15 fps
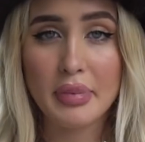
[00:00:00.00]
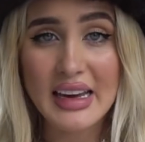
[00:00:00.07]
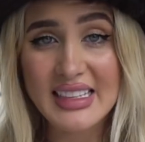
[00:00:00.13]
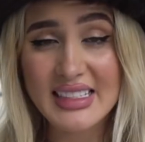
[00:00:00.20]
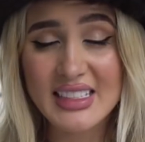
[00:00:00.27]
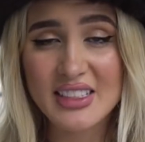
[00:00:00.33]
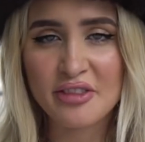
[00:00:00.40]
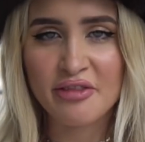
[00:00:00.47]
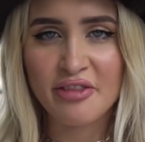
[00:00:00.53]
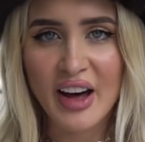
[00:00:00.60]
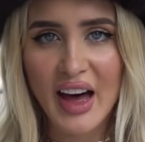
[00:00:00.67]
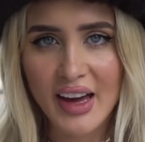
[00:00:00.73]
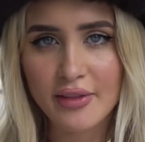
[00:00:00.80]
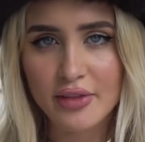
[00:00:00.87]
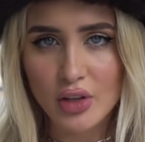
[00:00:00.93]
Best
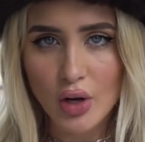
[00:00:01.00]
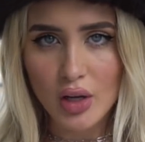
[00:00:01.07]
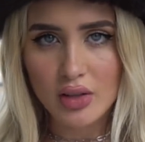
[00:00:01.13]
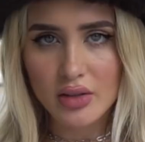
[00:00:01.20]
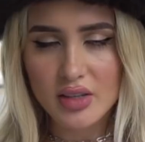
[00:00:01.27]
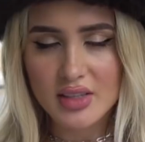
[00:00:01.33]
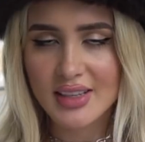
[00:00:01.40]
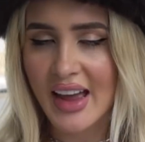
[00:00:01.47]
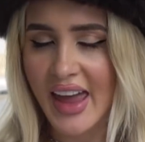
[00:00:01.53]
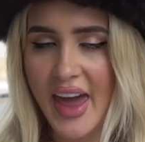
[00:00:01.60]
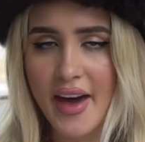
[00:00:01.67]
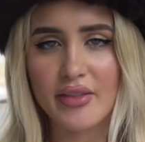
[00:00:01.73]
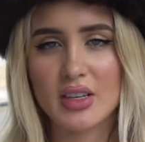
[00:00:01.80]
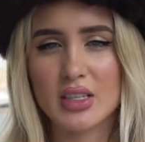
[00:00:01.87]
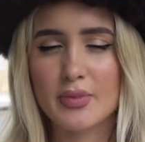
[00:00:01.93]
$5 I
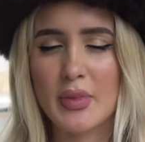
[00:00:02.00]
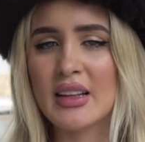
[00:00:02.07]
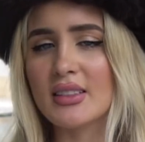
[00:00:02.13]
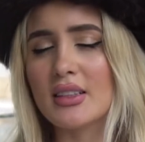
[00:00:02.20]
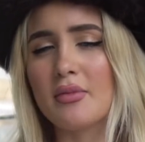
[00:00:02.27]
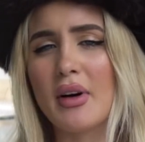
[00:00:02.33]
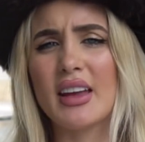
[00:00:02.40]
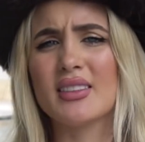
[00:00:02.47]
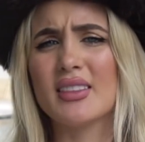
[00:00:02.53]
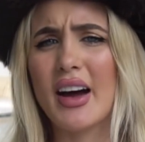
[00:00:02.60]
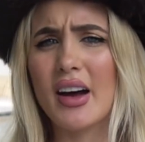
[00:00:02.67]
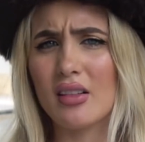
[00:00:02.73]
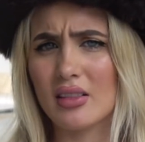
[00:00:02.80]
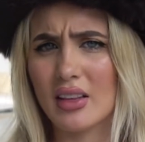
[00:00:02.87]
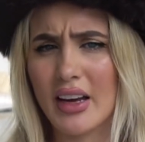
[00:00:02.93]
ever spent in my
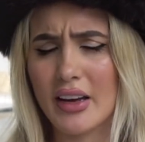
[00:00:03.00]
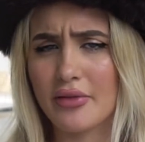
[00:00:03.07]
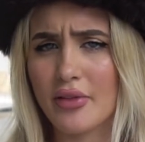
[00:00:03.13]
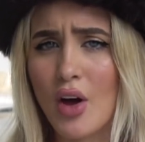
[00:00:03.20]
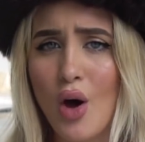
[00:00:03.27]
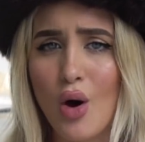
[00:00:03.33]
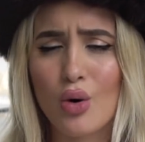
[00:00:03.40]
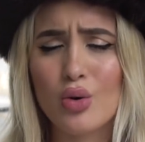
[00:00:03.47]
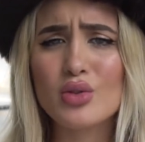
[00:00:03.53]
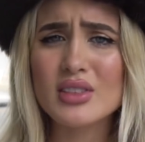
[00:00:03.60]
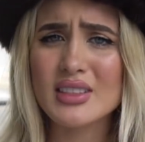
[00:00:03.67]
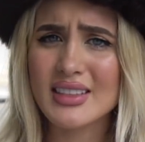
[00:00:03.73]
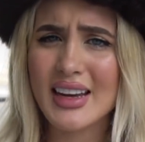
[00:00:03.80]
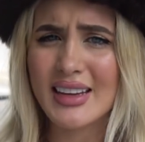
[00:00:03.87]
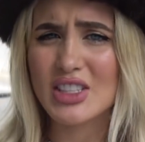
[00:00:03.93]
entire life. Who
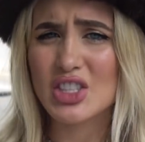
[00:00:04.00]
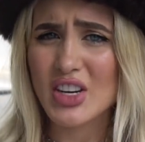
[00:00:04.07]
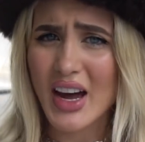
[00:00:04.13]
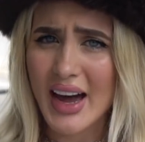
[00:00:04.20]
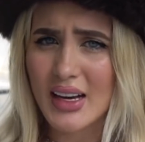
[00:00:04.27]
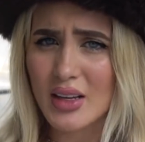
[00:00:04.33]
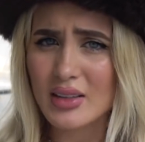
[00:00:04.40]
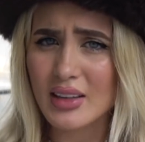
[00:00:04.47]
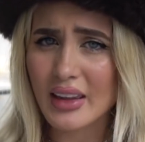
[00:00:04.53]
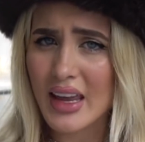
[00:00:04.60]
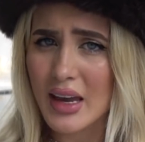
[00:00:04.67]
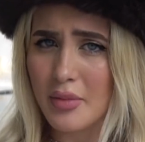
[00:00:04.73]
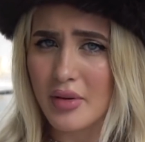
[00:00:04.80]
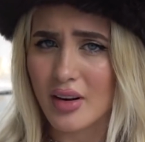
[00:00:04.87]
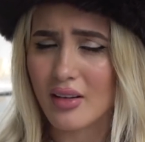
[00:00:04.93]
said child
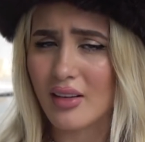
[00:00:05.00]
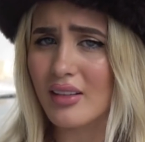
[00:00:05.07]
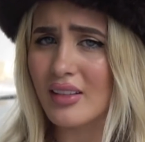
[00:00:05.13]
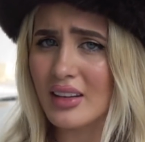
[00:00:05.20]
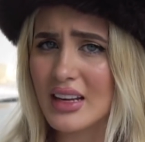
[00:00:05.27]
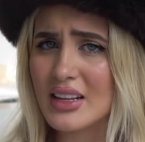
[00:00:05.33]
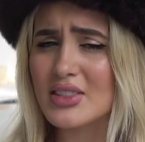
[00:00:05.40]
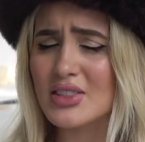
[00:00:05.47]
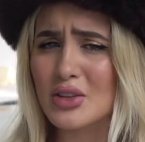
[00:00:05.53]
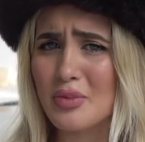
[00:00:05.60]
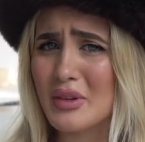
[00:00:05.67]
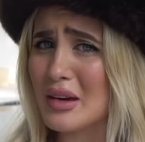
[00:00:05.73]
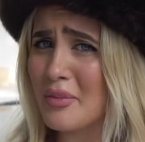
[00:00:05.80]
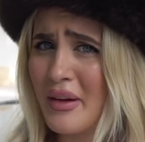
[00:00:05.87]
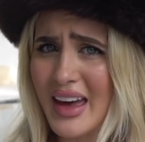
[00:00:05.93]
labor needs to
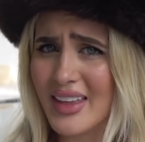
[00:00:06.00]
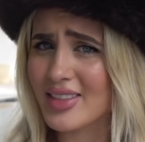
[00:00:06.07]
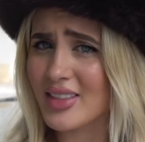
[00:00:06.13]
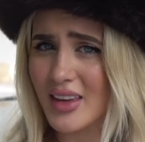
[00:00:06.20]
be a bad